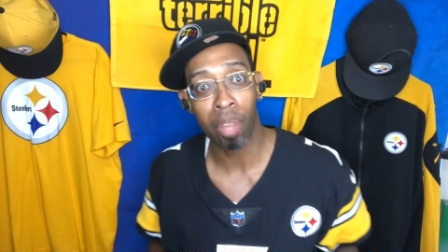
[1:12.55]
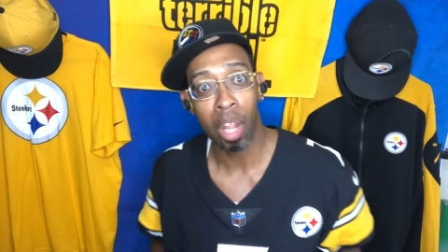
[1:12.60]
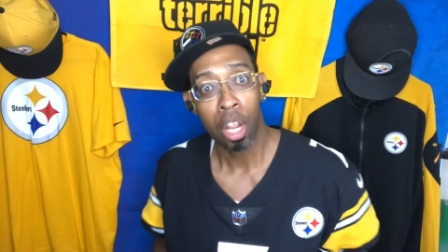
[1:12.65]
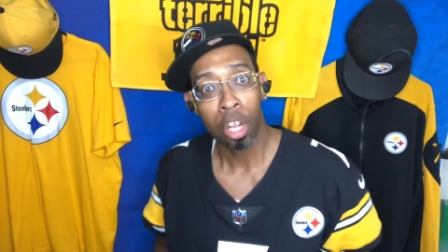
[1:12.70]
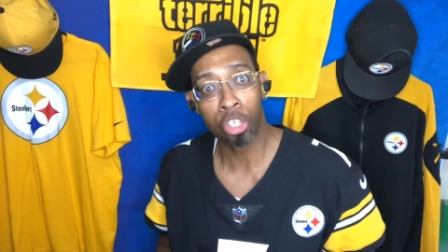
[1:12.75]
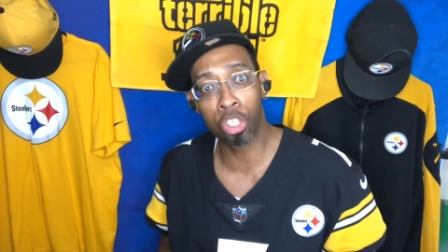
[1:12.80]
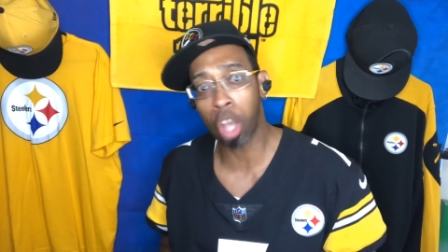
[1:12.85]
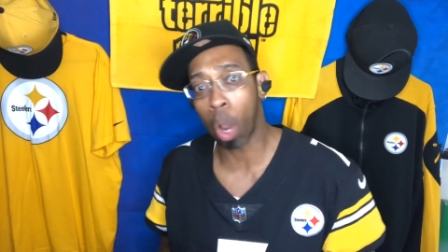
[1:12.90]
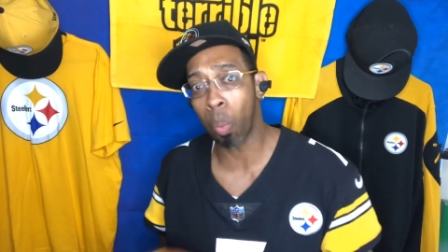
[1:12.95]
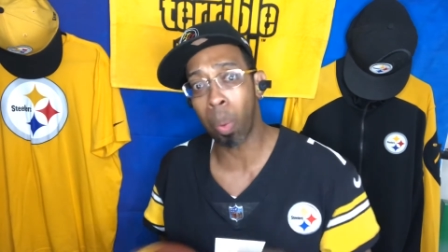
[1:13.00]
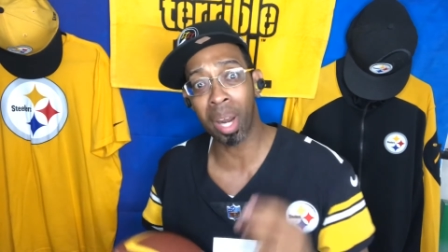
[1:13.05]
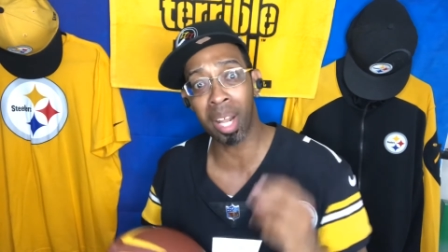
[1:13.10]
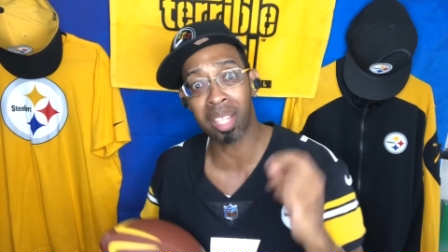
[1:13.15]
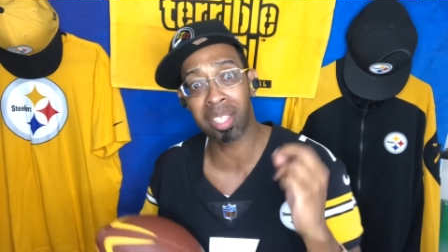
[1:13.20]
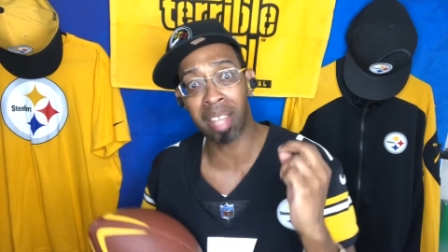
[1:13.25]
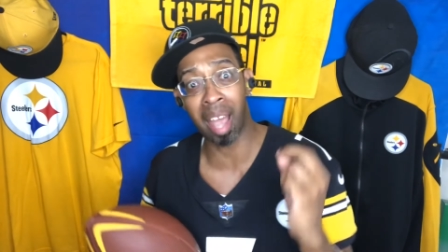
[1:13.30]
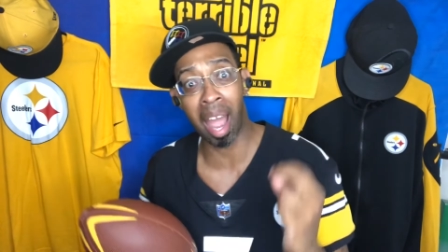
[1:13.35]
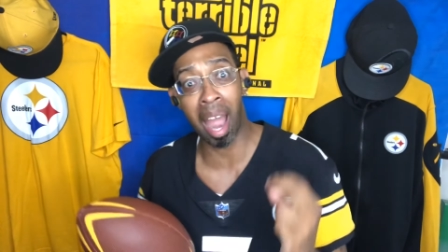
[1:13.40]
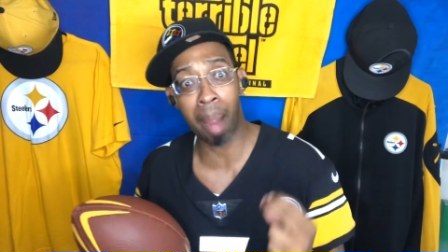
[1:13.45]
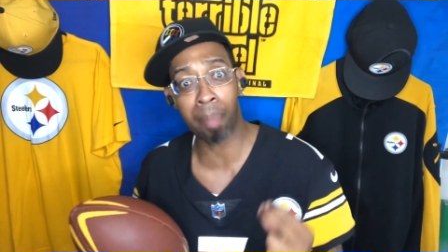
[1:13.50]
So, what a
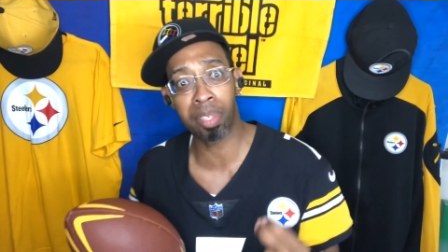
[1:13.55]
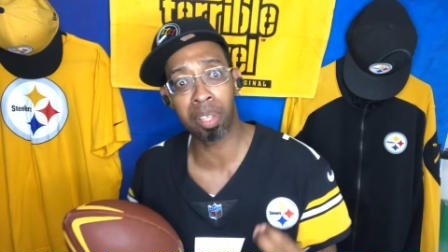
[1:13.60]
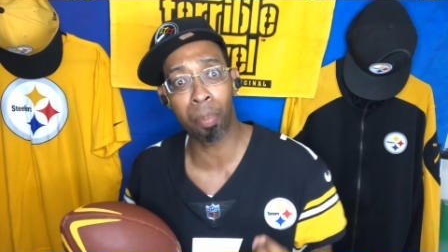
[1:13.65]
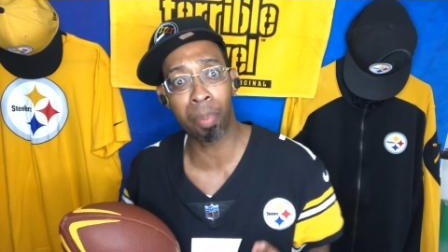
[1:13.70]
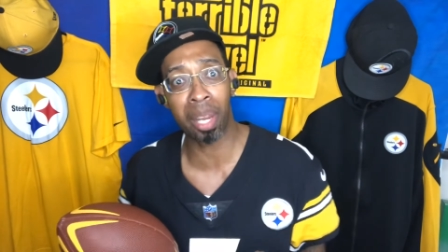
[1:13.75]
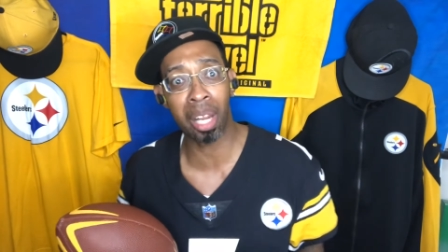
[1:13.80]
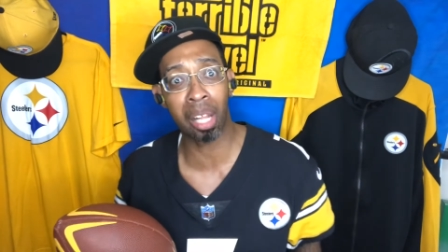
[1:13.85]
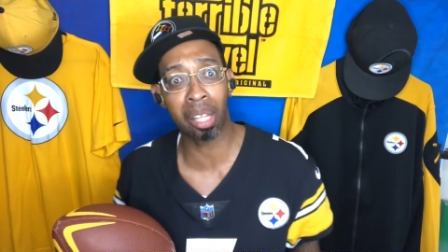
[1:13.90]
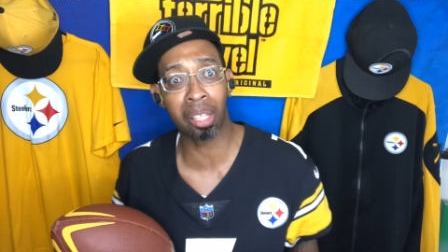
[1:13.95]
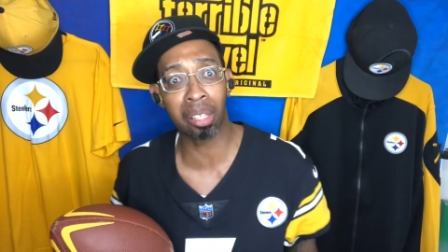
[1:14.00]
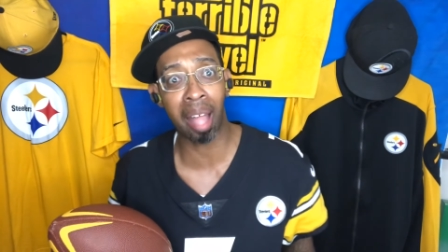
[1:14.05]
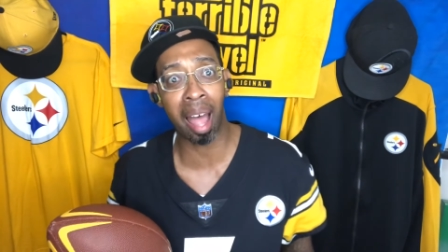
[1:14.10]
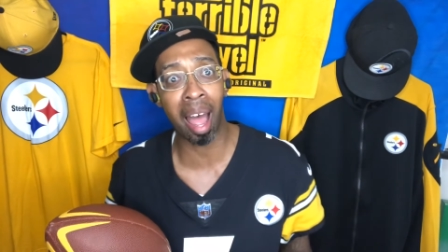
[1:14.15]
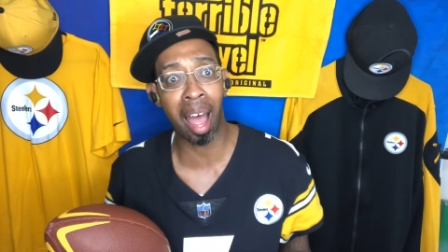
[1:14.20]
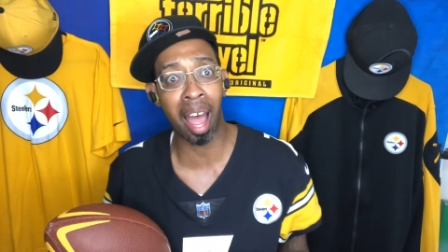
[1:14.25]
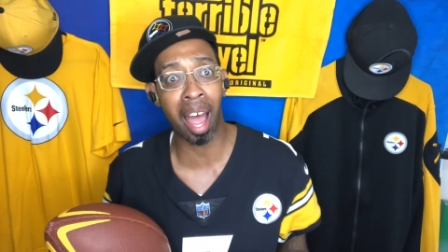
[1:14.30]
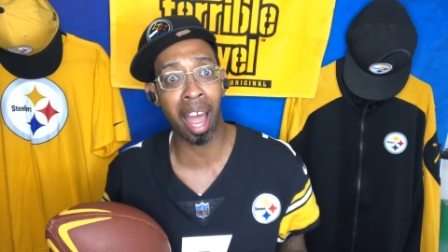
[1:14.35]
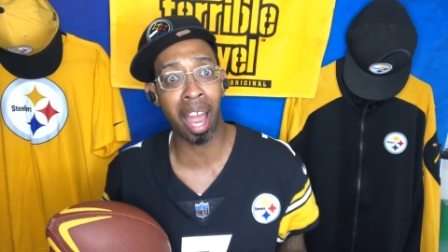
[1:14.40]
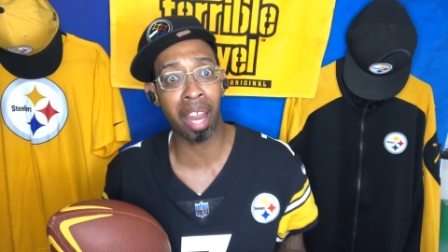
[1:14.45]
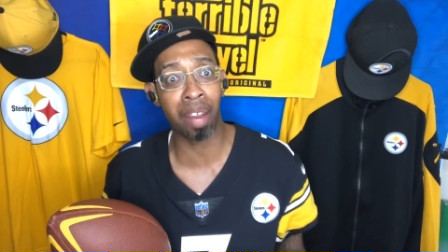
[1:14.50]
time to be
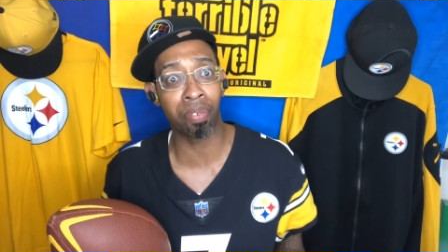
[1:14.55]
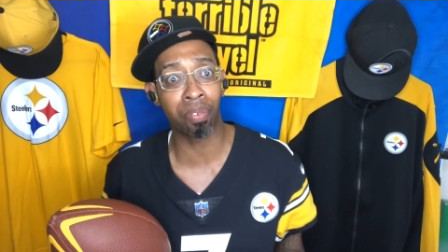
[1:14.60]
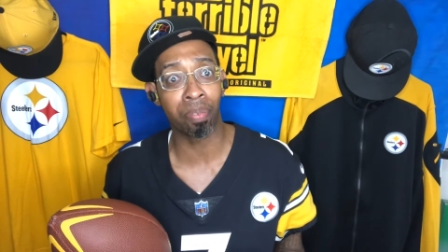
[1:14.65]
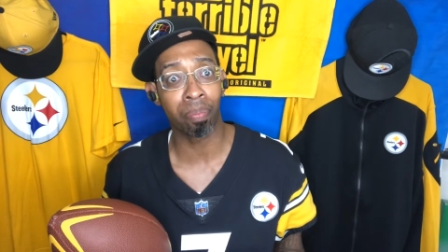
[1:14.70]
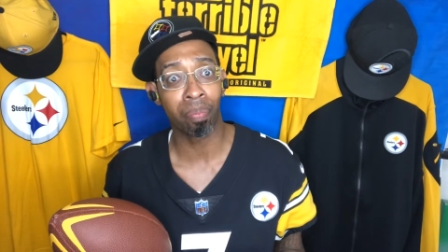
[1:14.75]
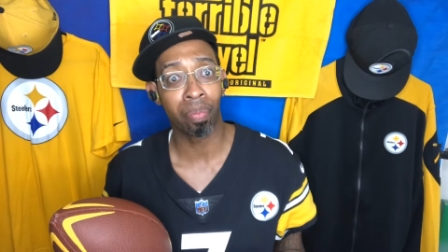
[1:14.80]
alive,